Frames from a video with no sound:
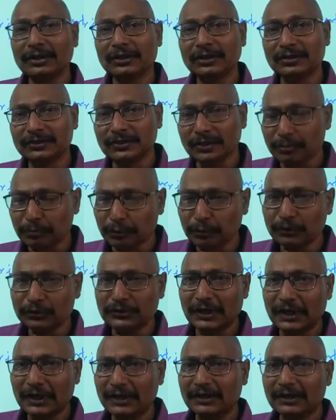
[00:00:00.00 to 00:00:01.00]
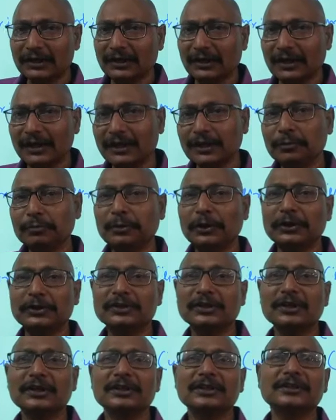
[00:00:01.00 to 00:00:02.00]
Suppose that any
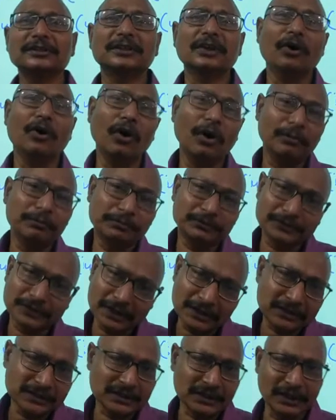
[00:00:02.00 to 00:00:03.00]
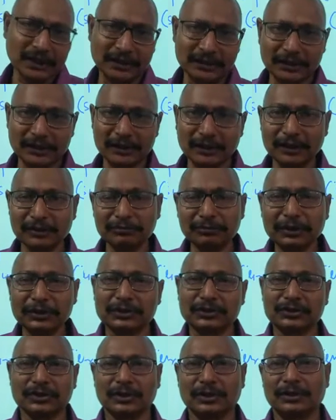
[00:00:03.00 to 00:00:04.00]
function is of such kind in
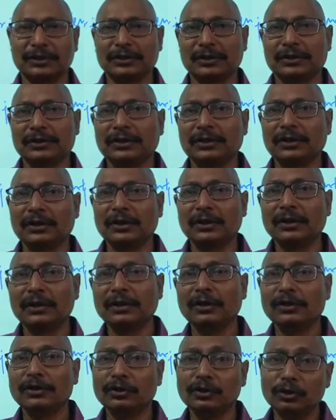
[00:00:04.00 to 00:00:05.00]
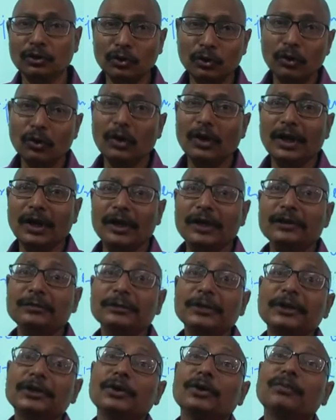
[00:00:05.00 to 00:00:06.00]
which no
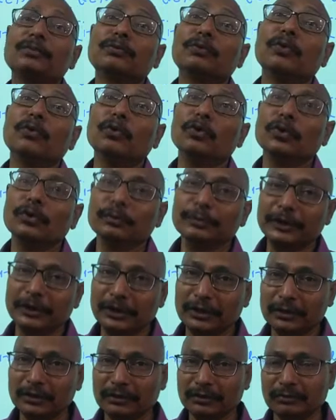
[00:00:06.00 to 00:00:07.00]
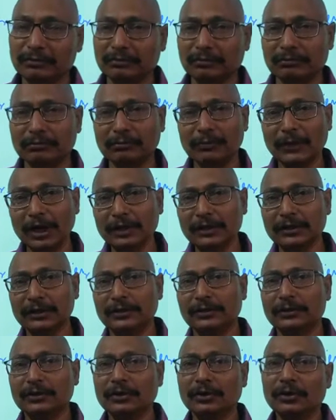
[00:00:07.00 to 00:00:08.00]
element of codomain, mind
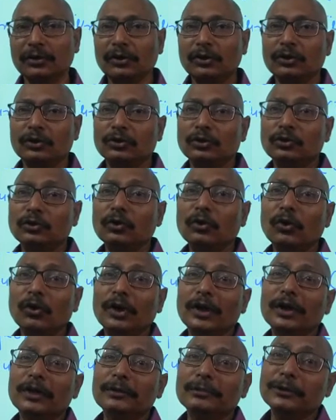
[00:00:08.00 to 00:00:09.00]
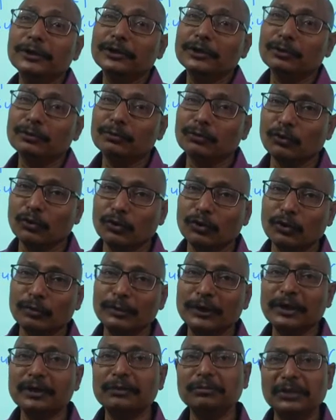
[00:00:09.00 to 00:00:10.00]
it, no element of
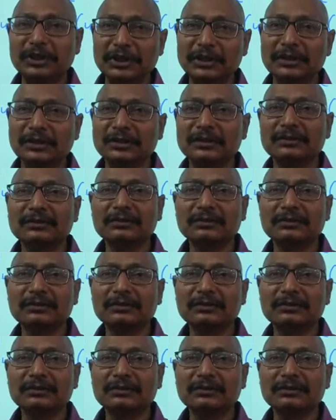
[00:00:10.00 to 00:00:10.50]
codomain mean